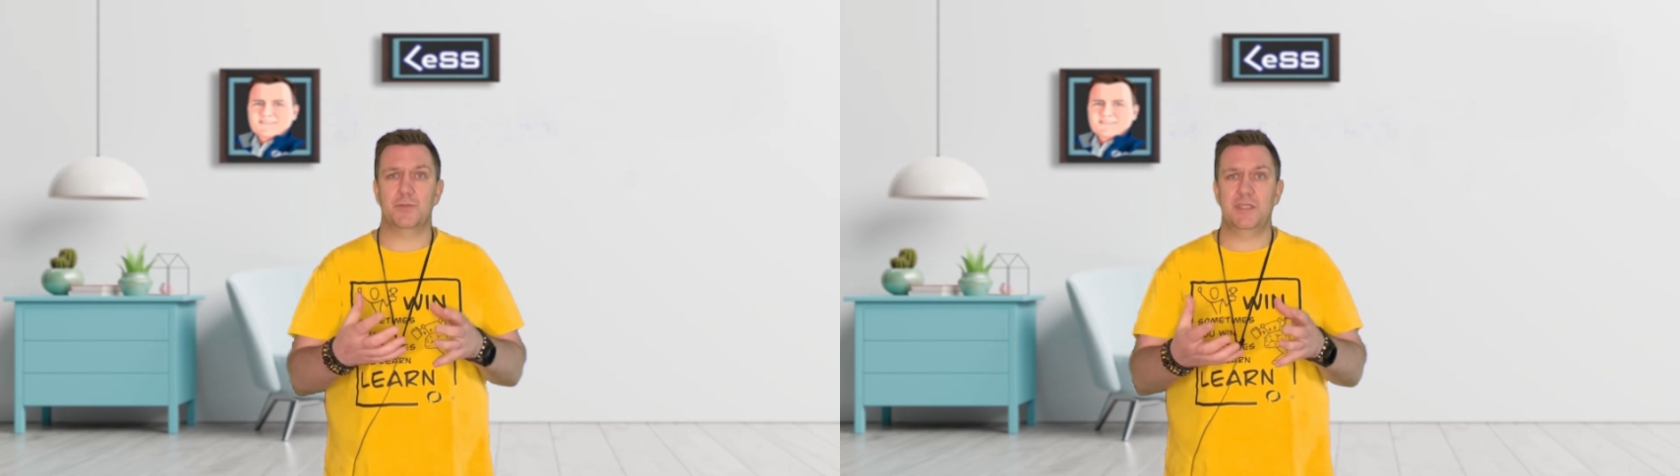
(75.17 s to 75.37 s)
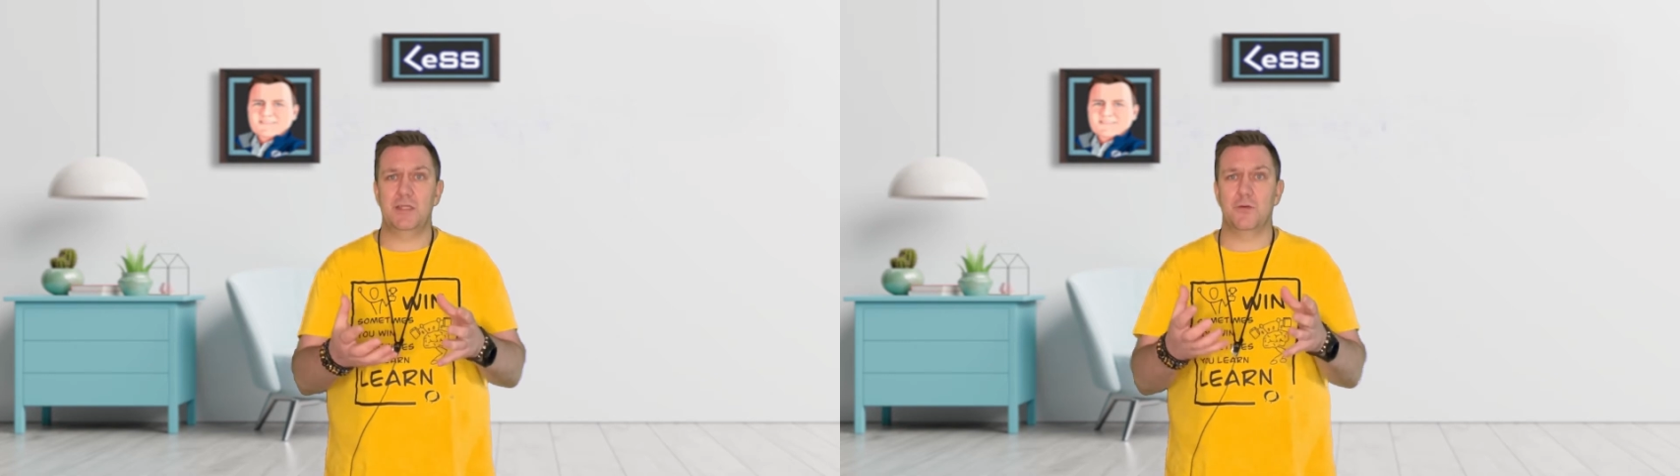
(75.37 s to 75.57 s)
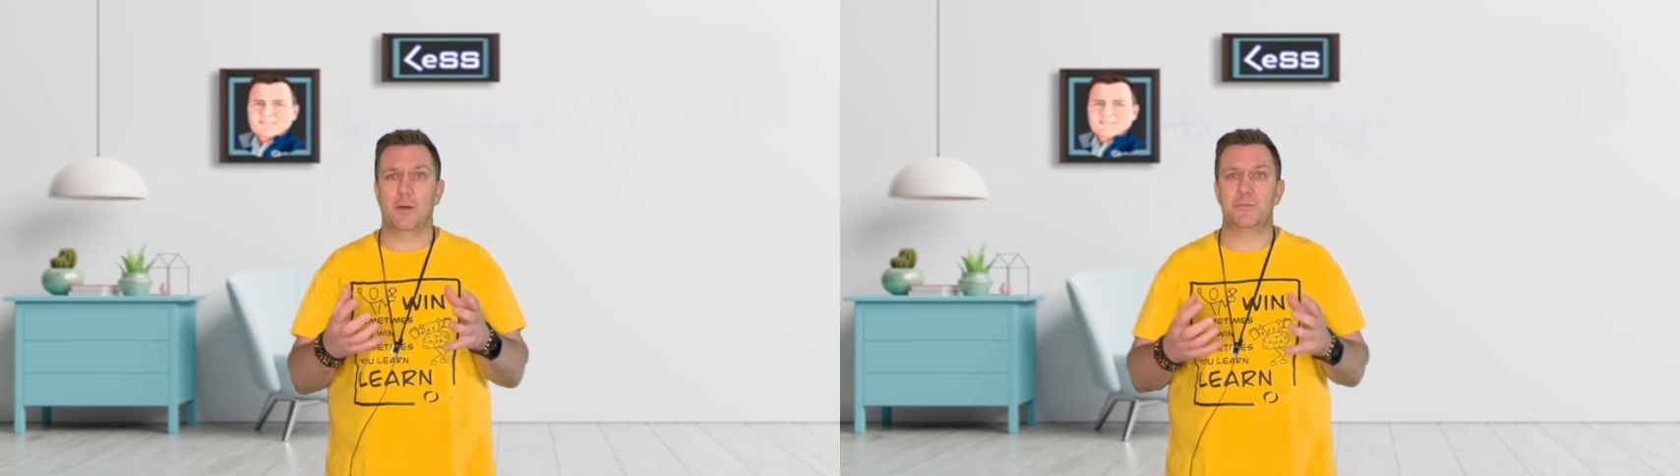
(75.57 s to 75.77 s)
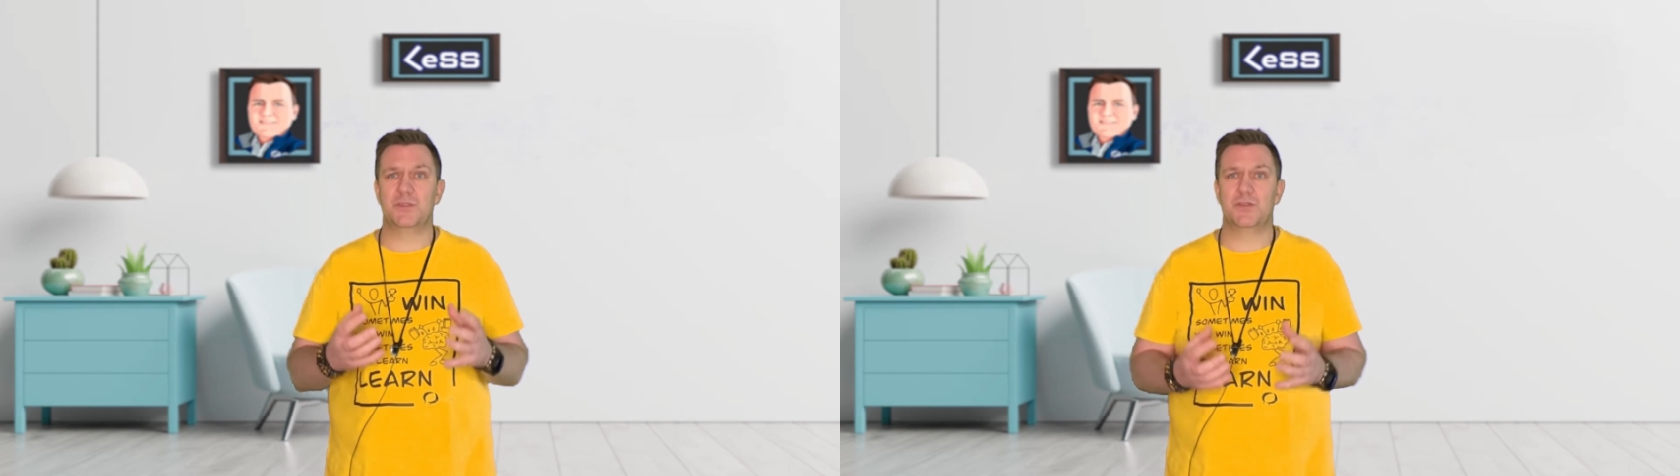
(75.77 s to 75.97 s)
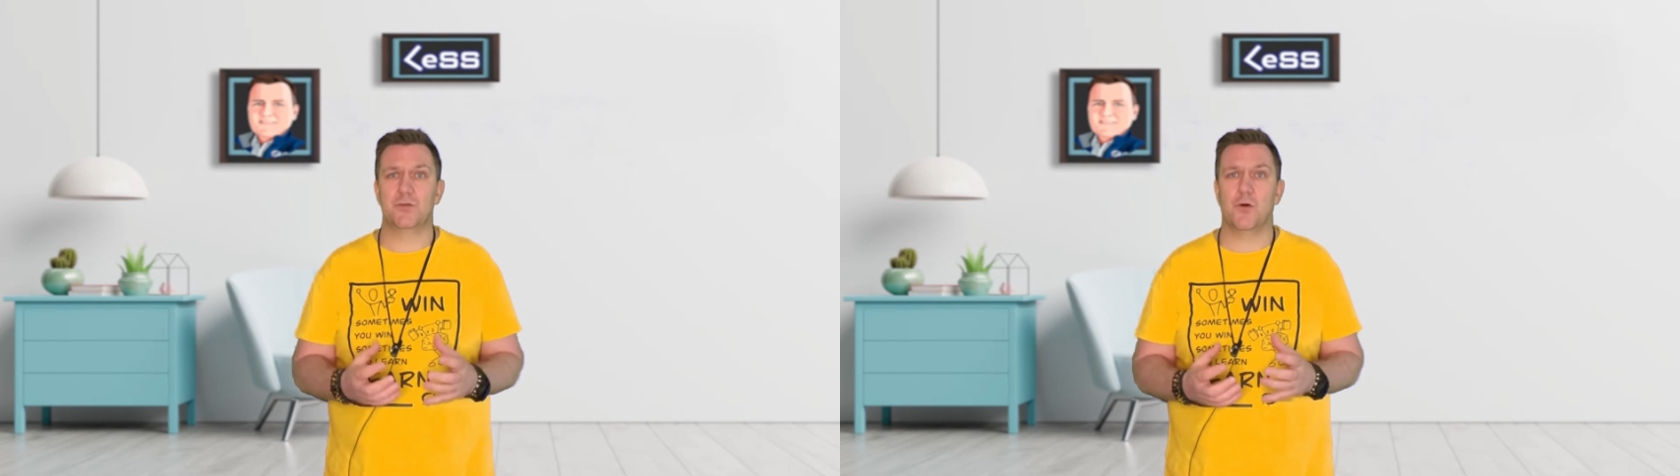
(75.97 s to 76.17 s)
We need to
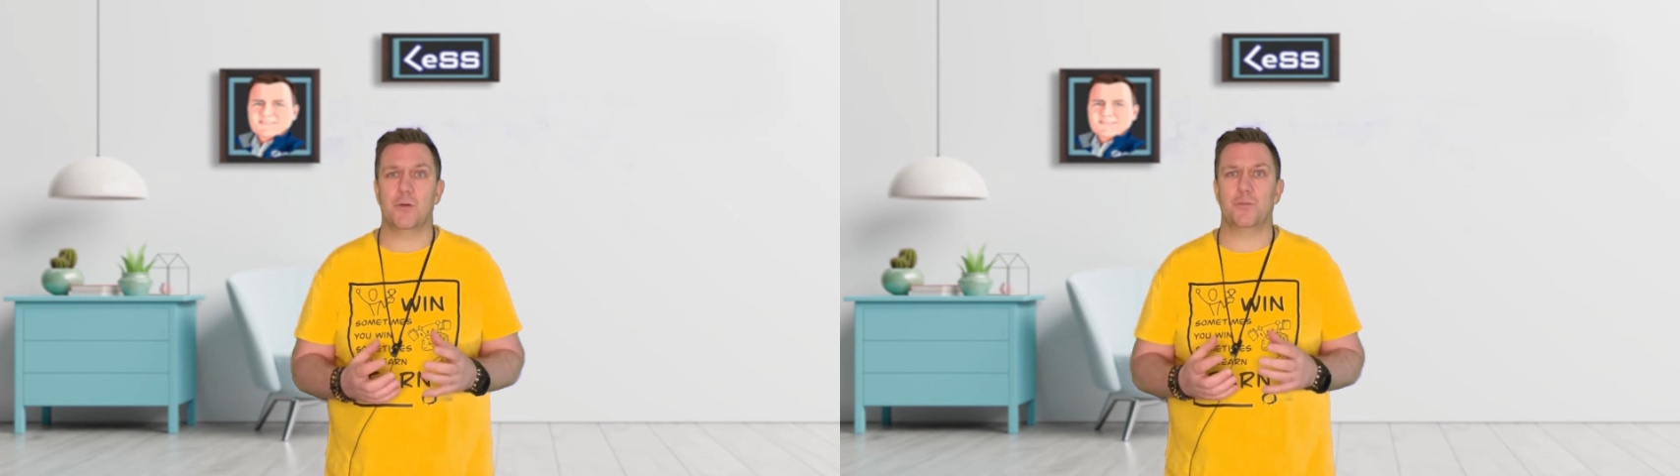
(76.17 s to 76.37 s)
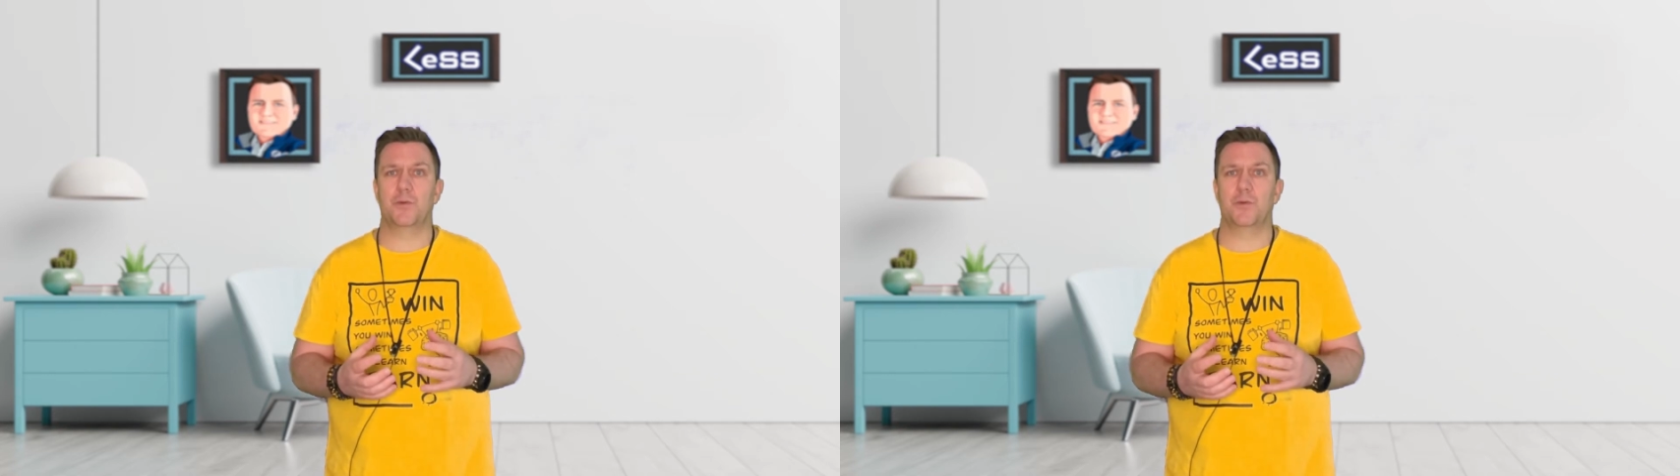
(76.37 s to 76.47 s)
absorb